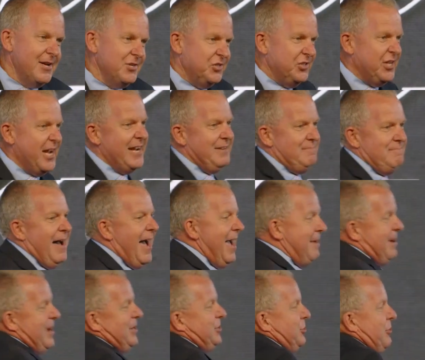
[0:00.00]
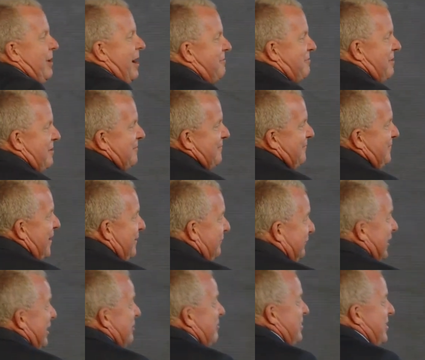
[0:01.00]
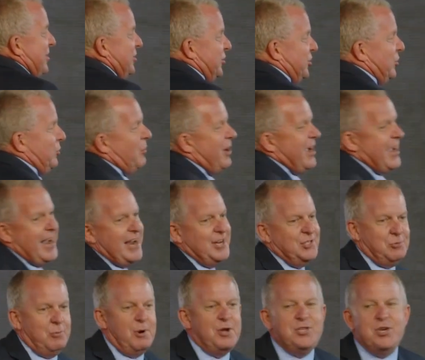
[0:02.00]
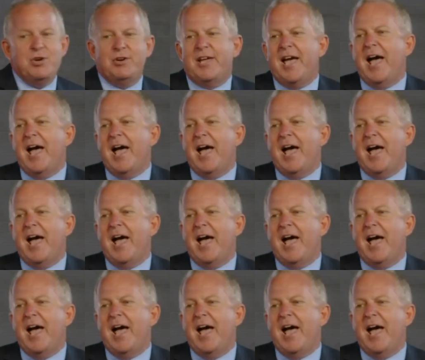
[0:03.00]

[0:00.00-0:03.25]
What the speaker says: can seat maybe 250 with a squeeze. Would you